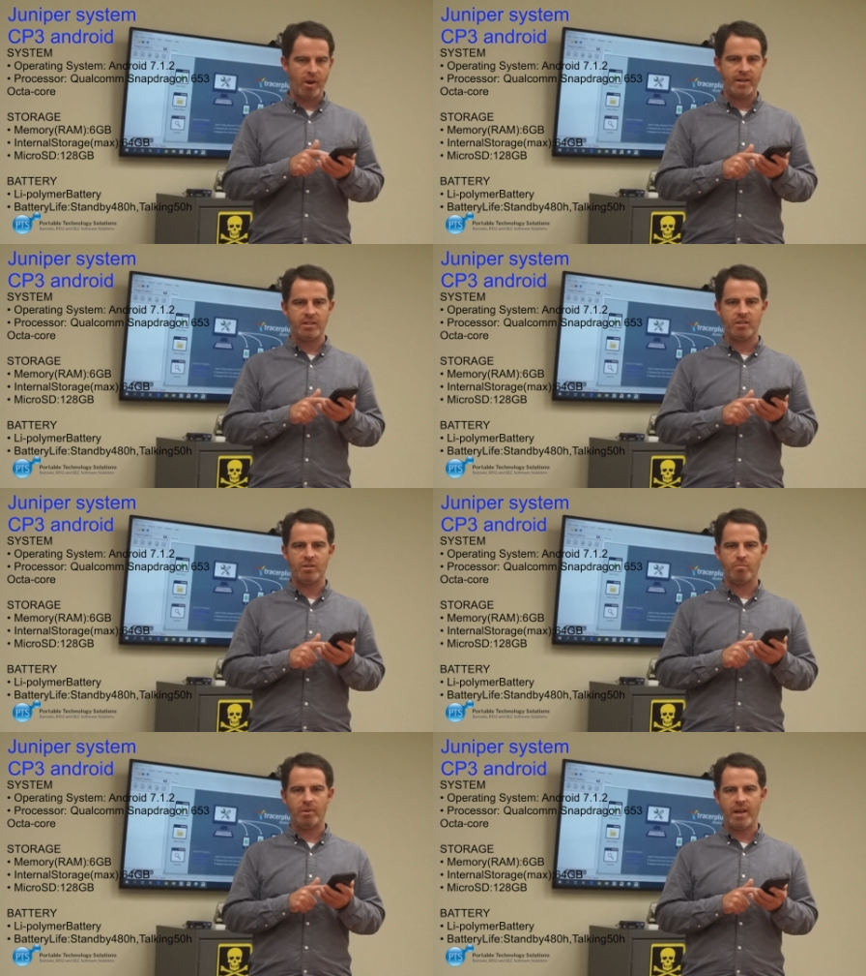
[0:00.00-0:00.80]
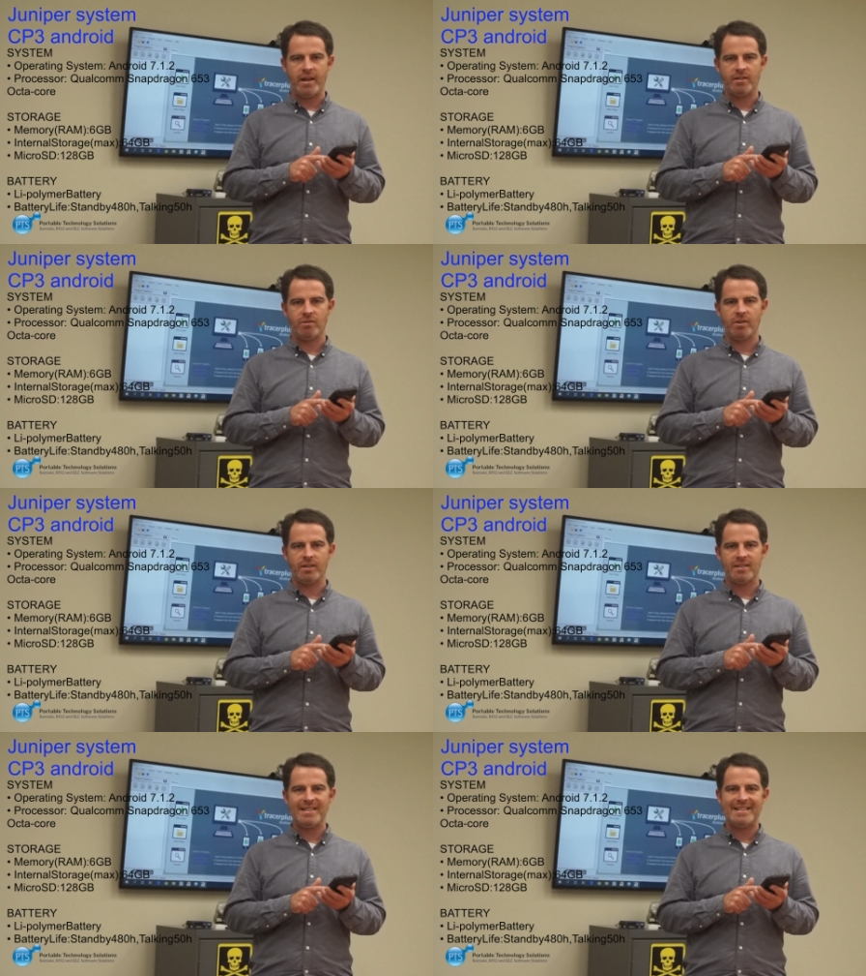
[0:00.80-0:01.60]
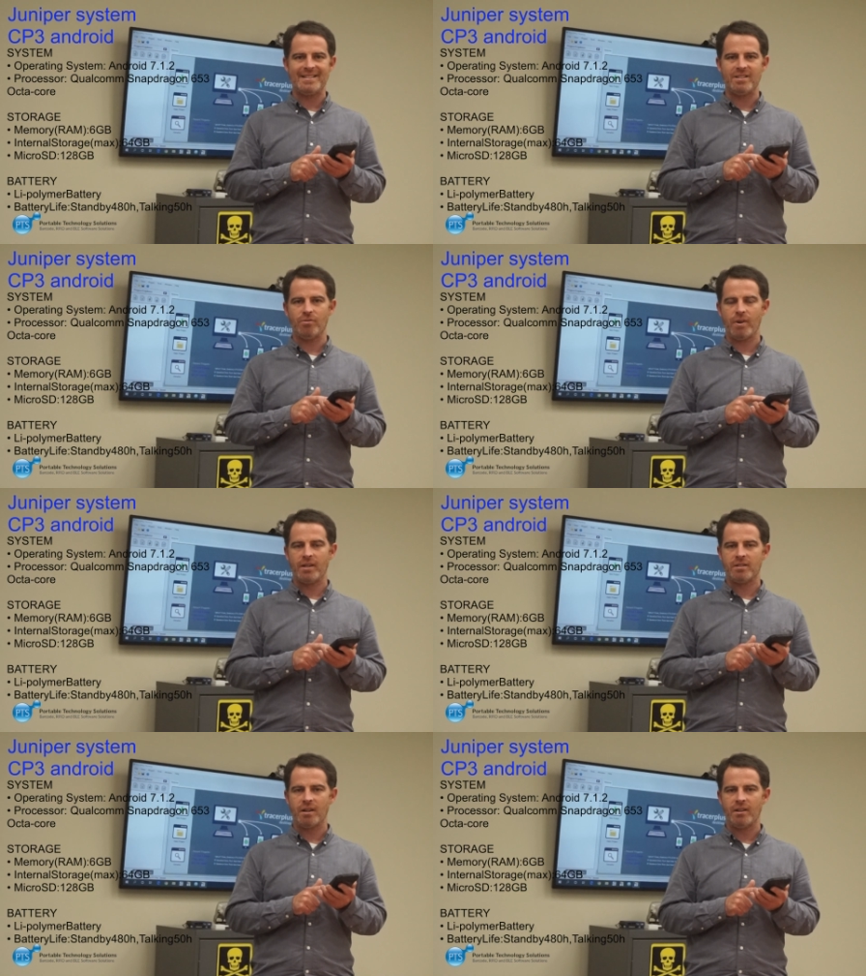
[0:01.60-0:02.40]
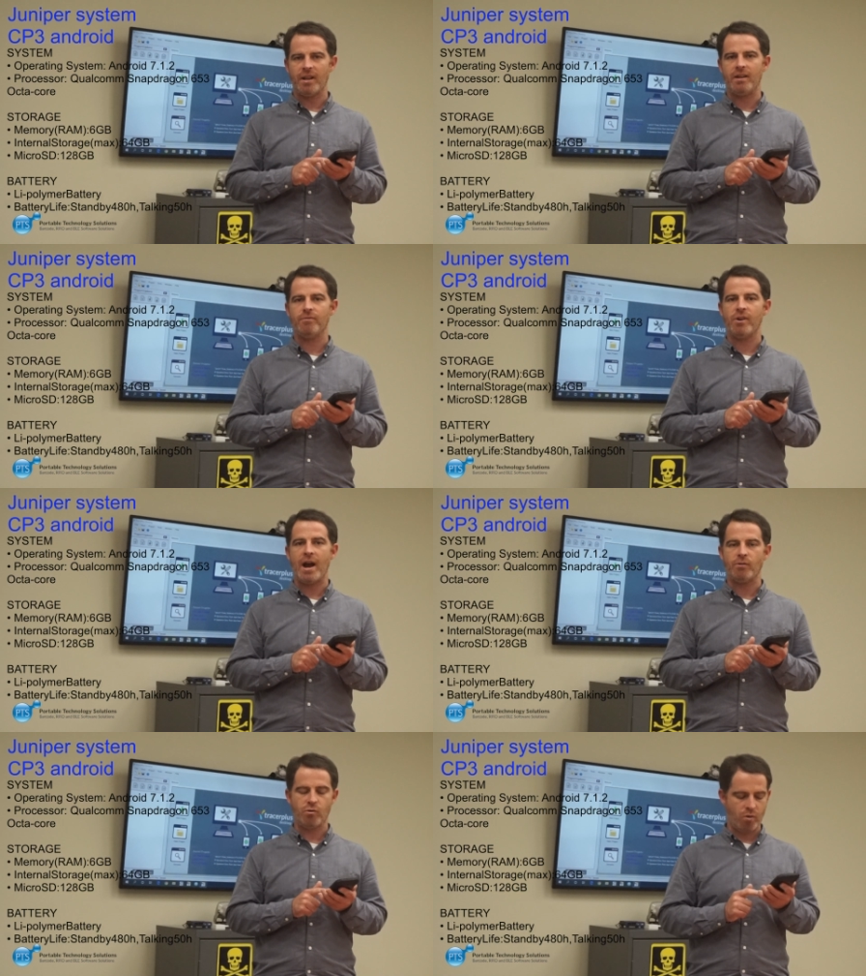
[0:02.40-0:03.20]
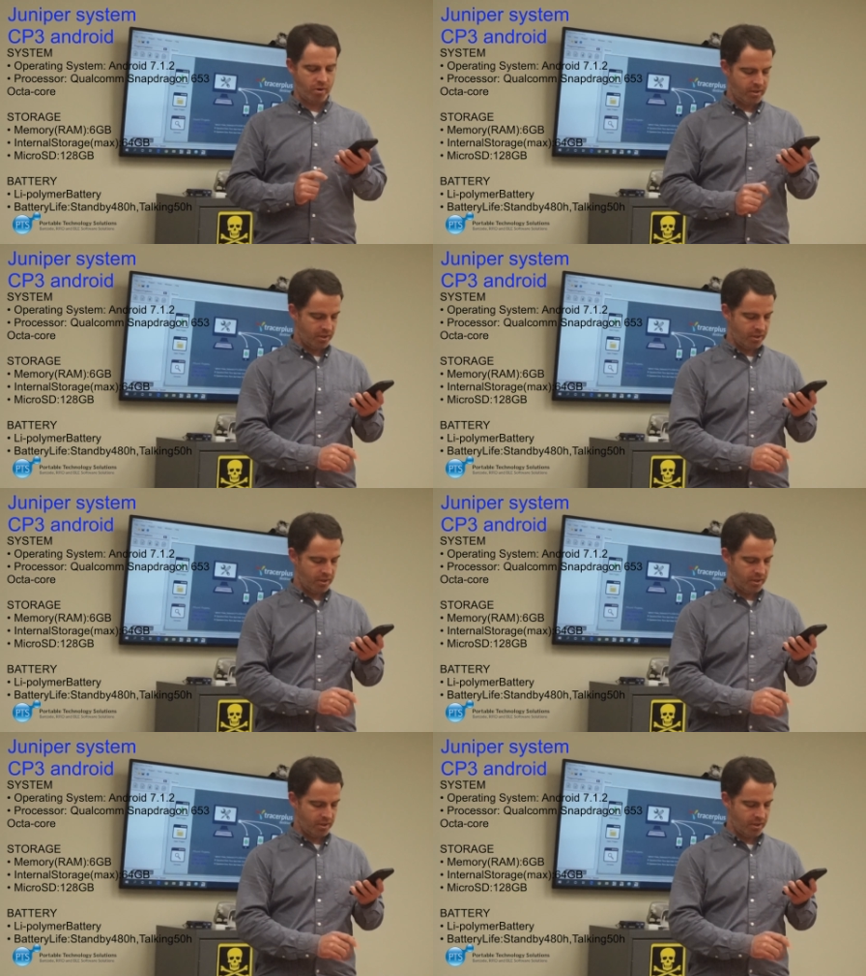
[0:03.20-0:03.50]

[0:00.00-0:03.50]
bright display, so you can see this in direct sunlight if you're outdoors,